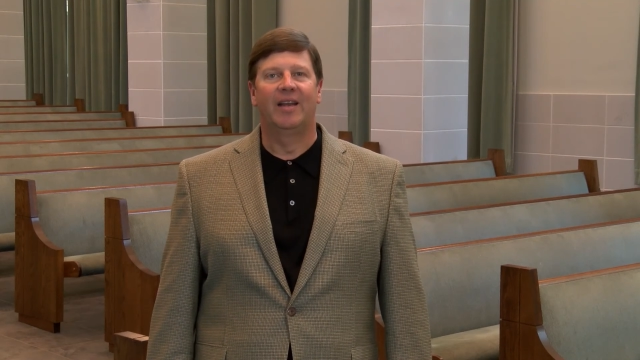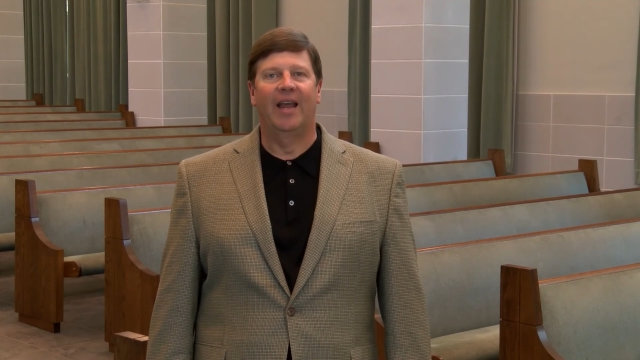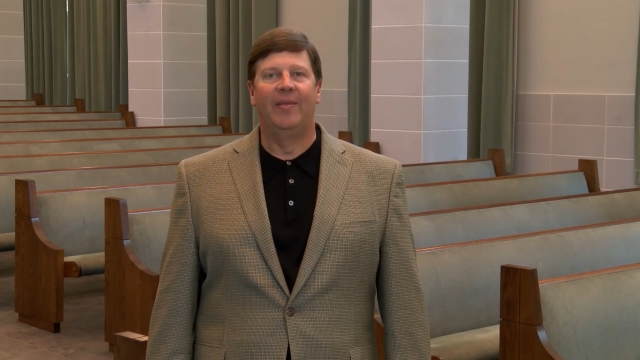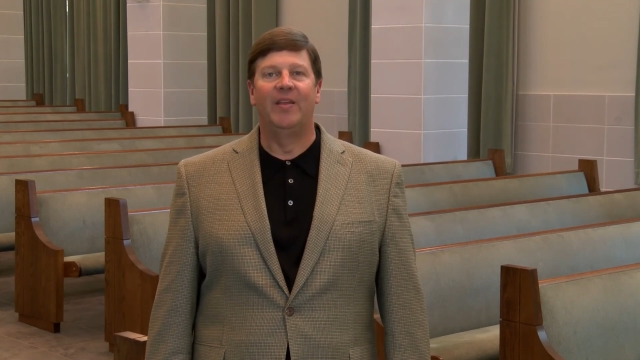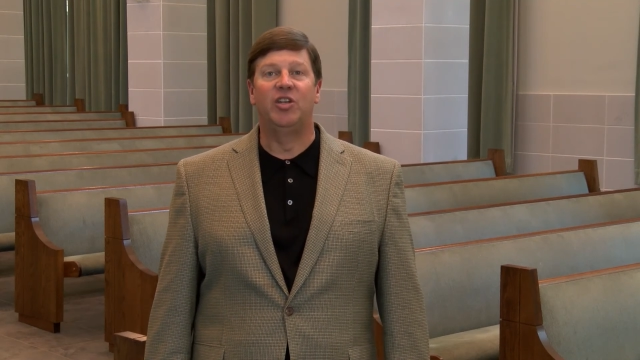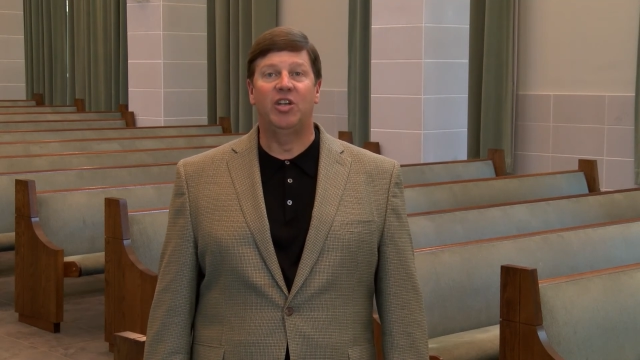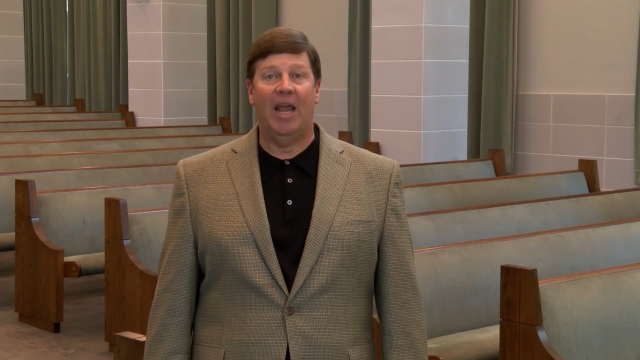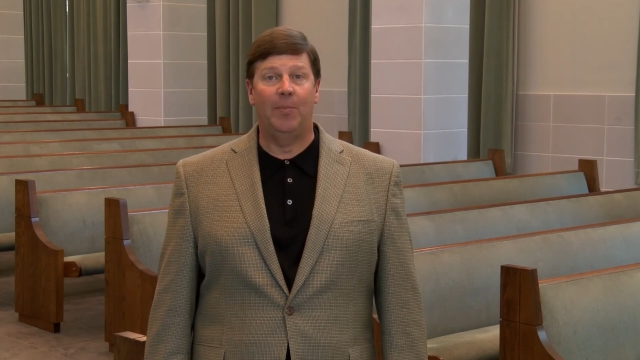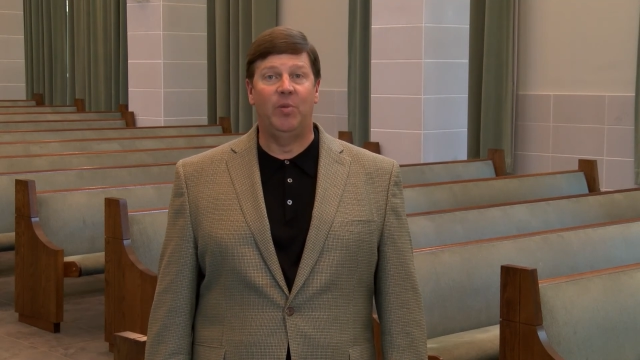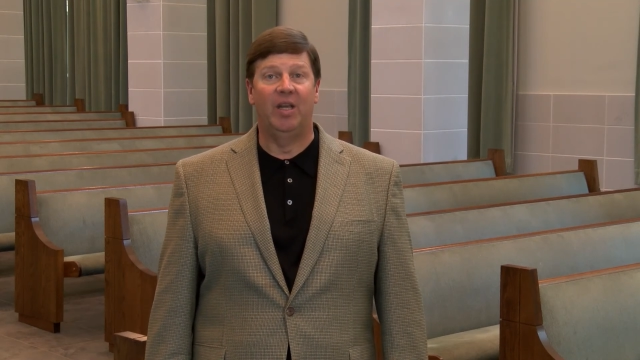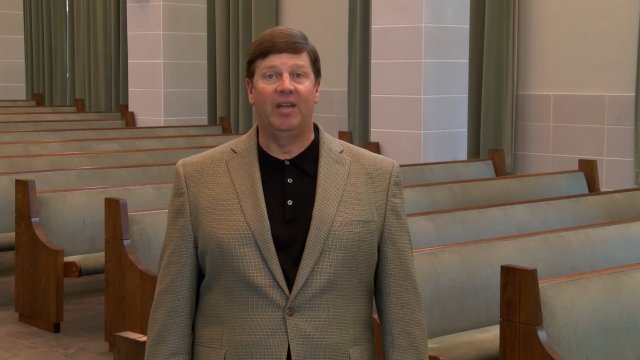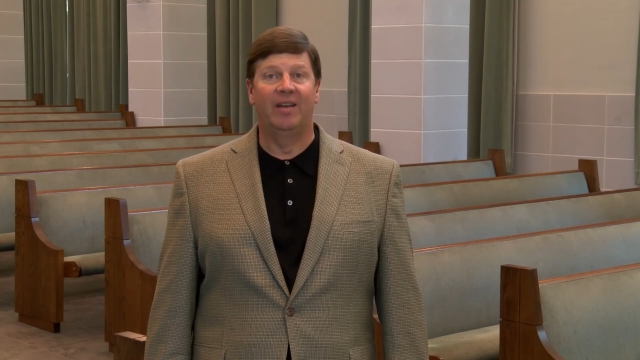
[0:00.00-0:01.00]
and the
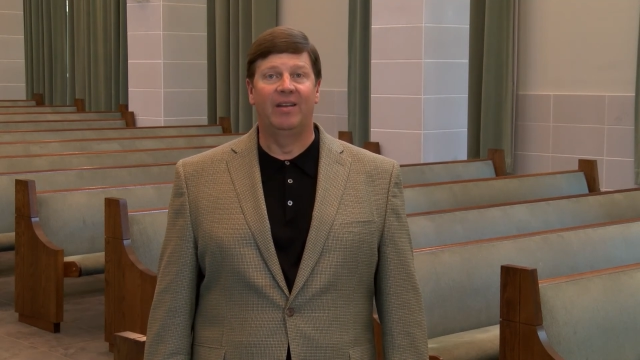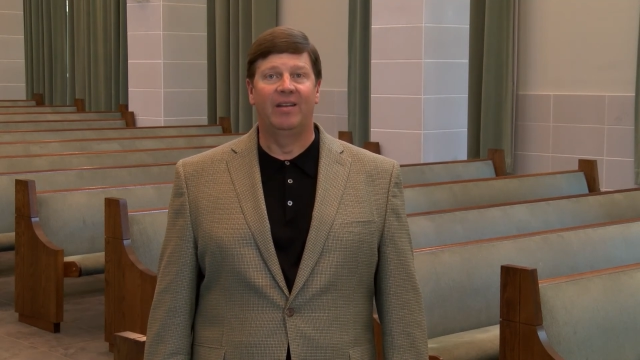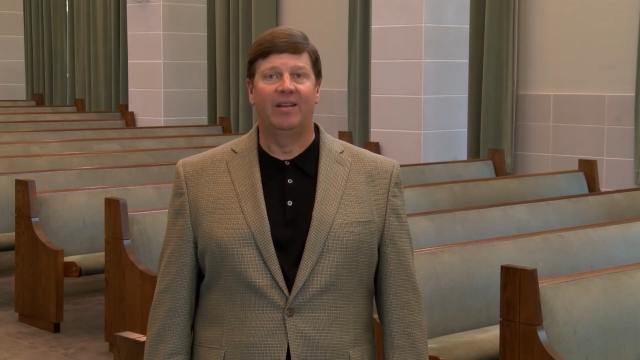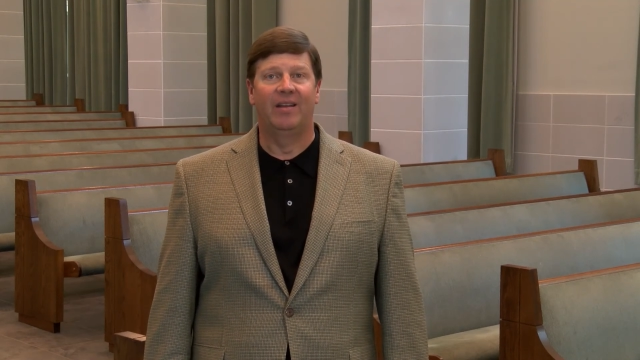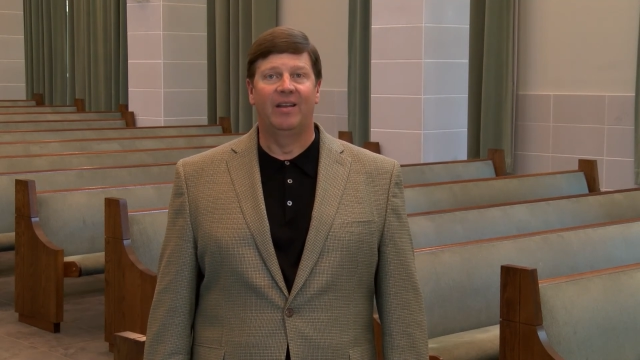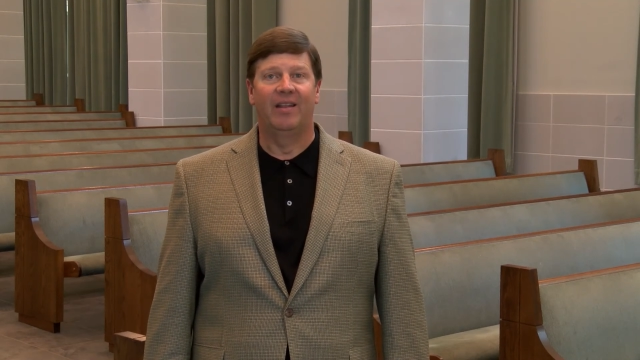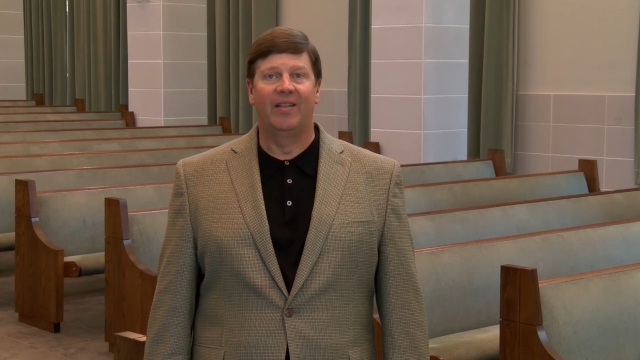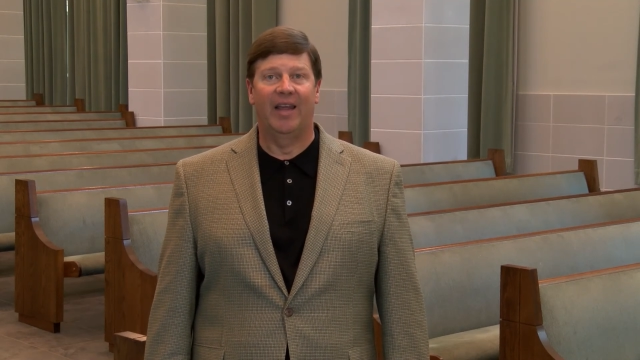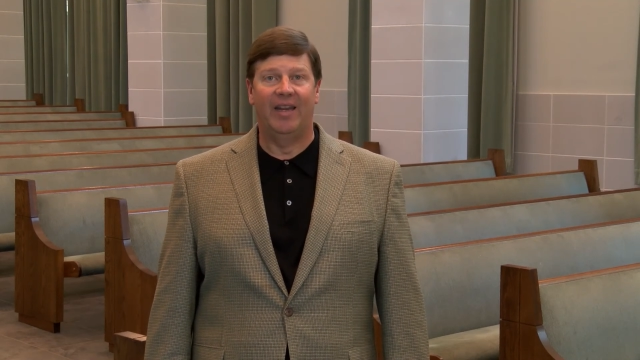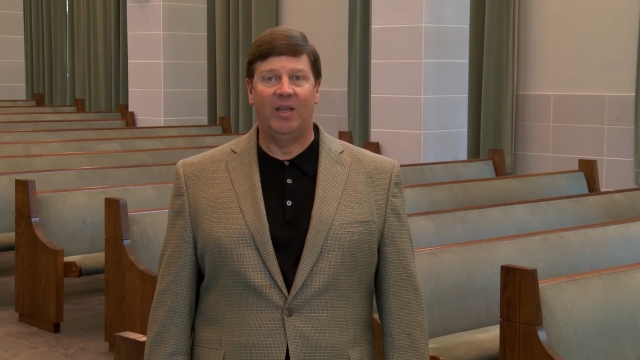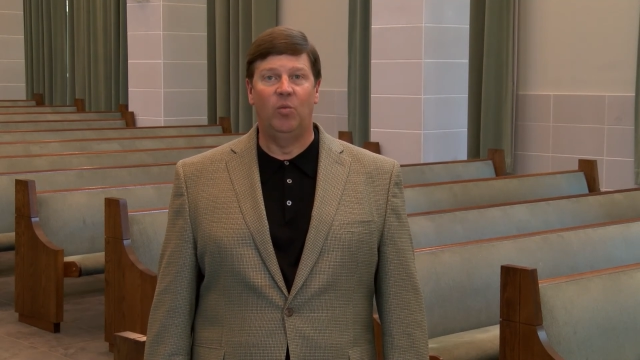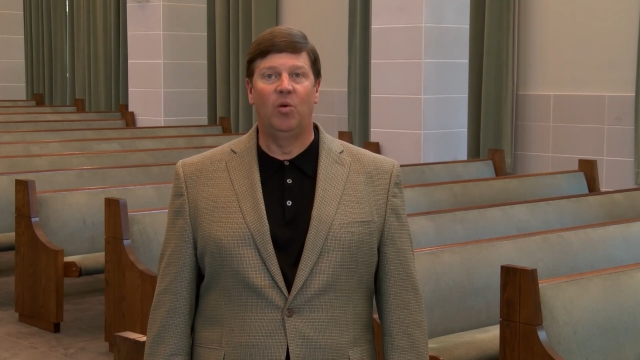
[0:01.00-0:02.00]
champion
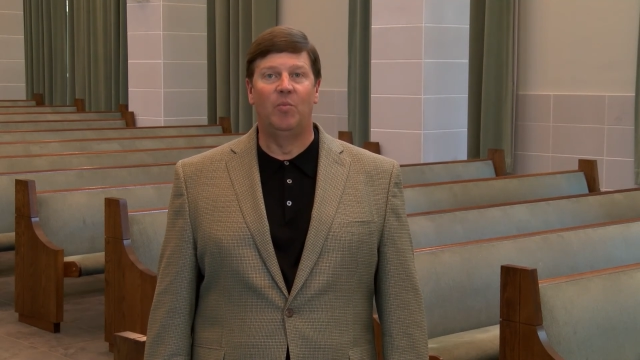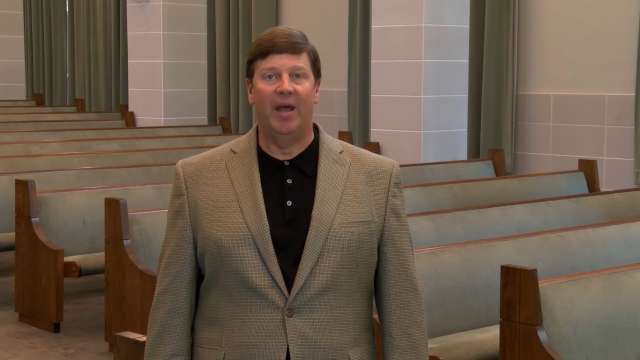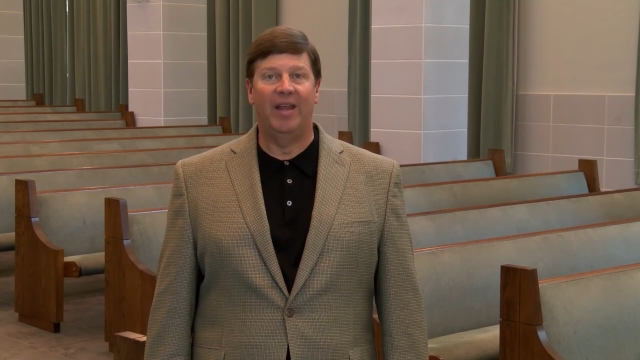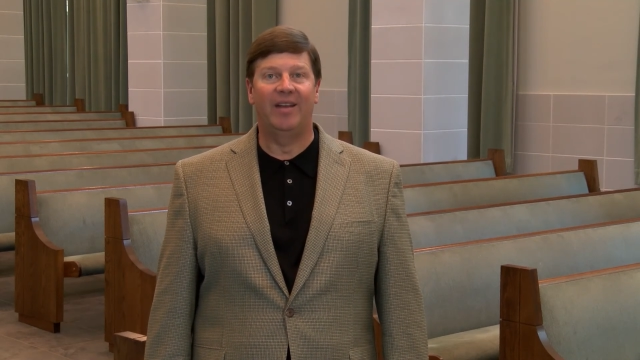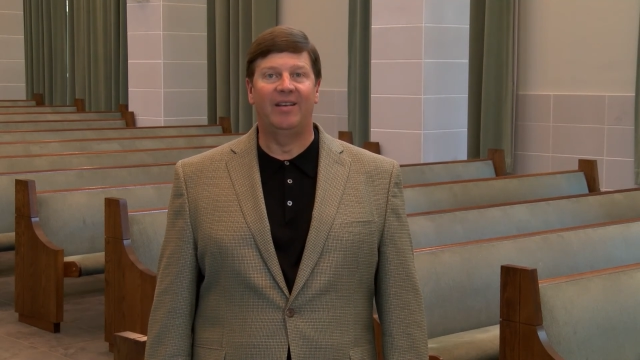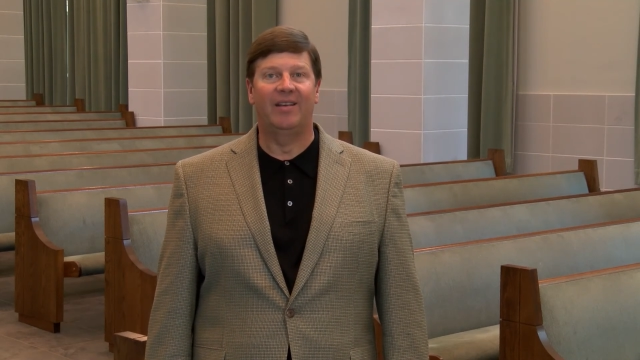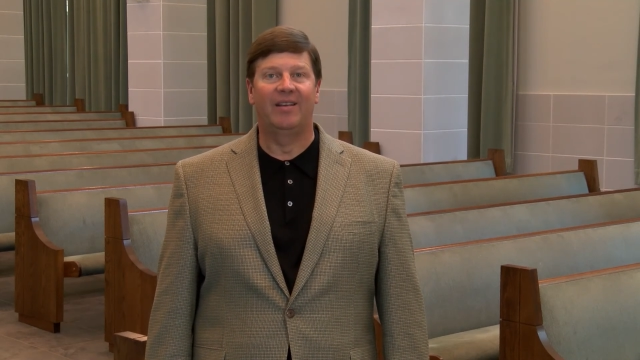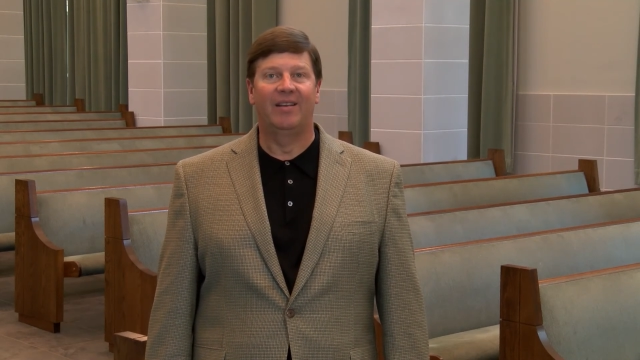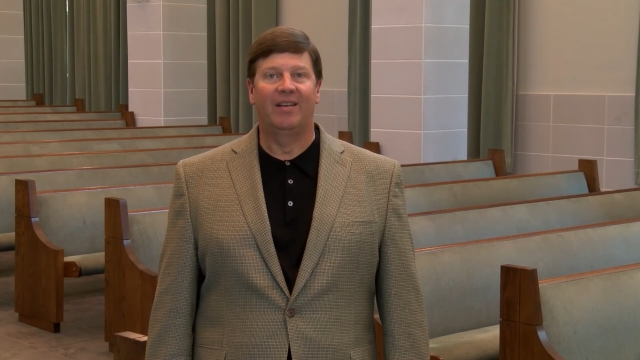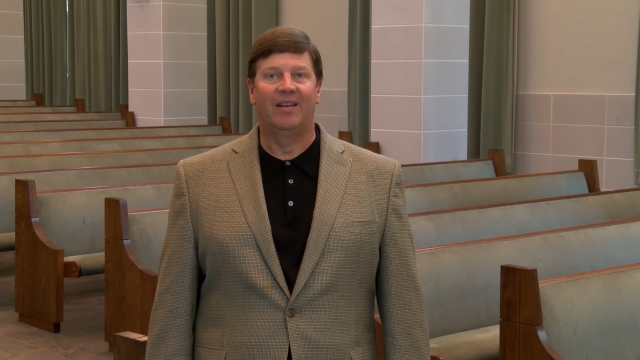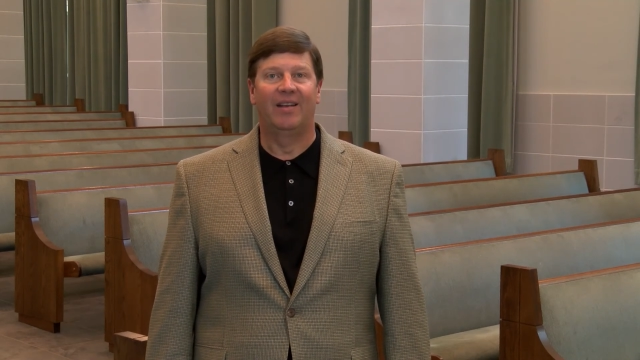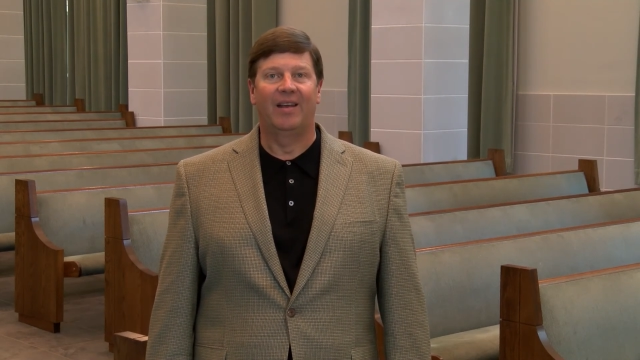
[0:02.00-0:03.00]
that He will make
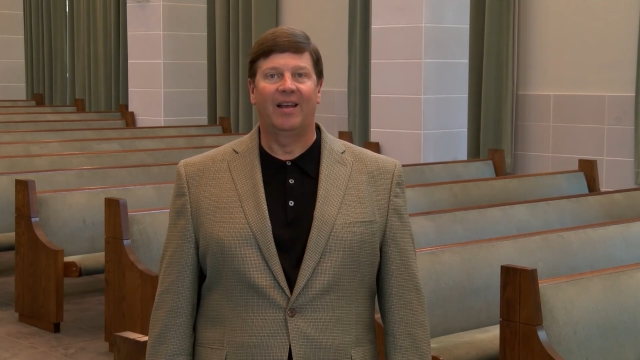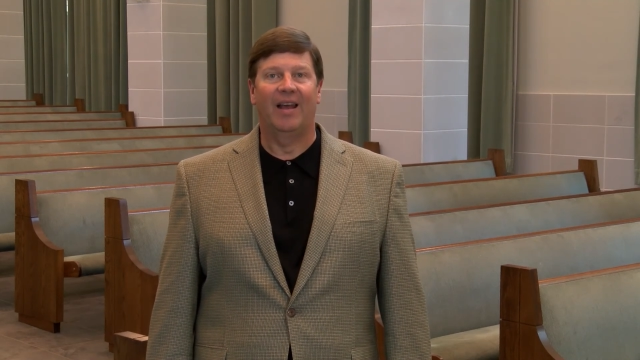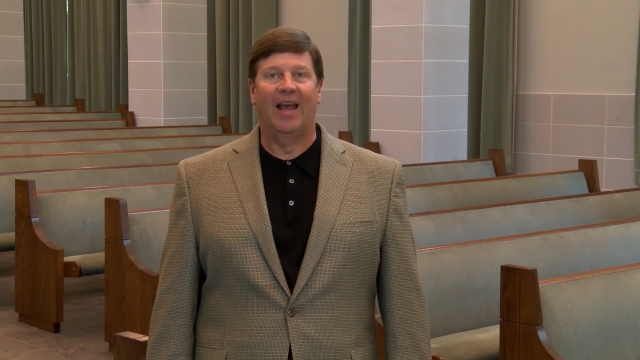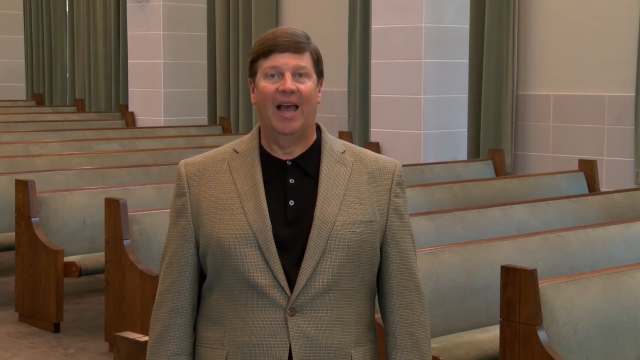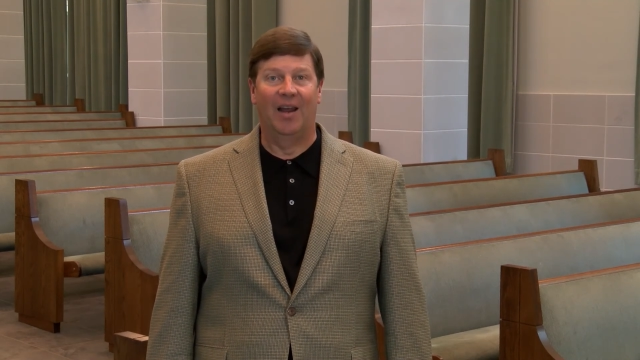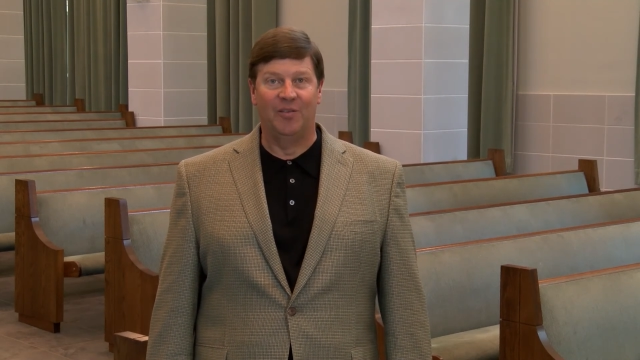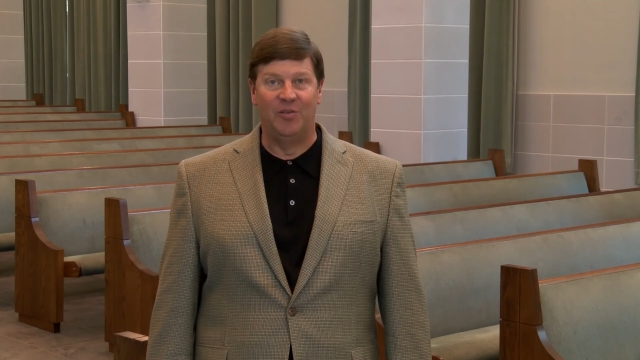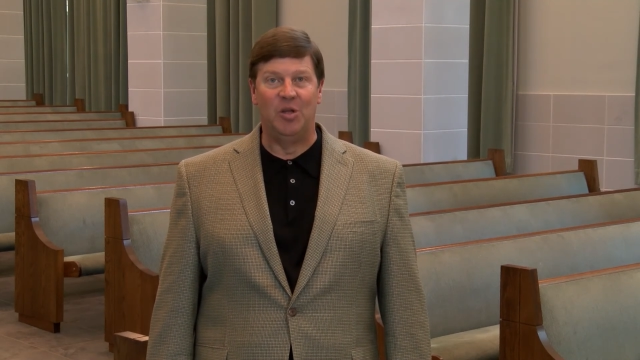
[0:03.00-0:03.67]
out of